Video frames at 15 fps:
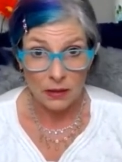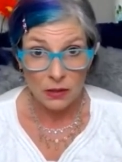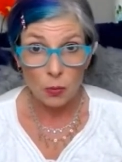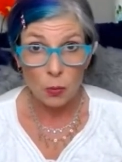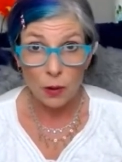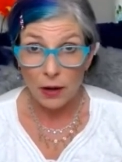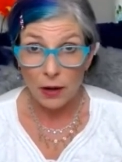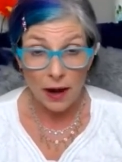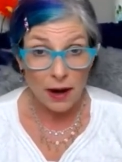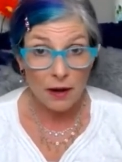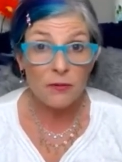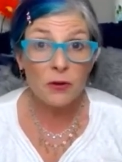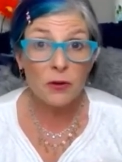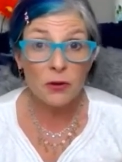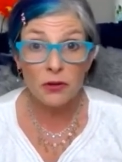
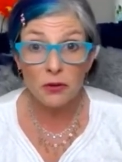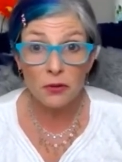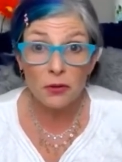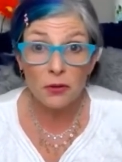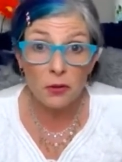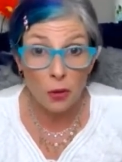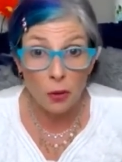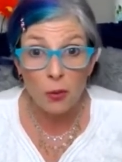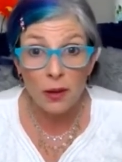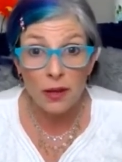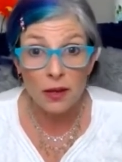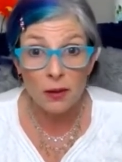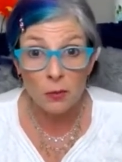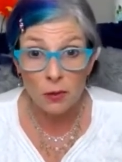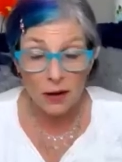Wherever you're
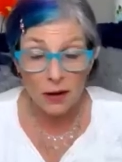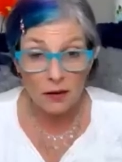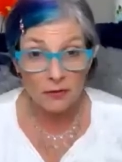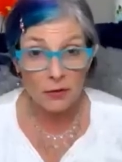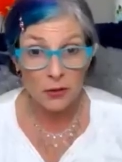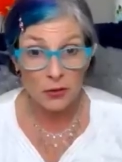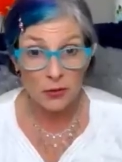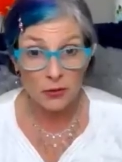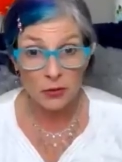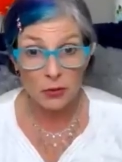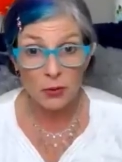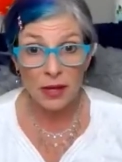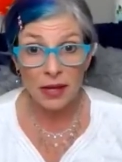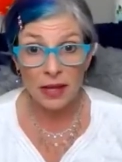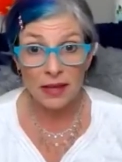going, whatever you're
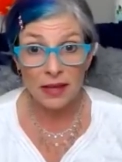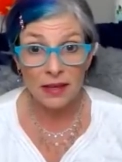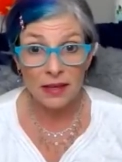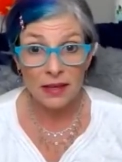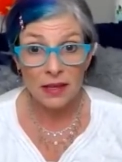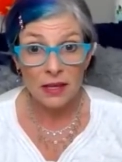doing,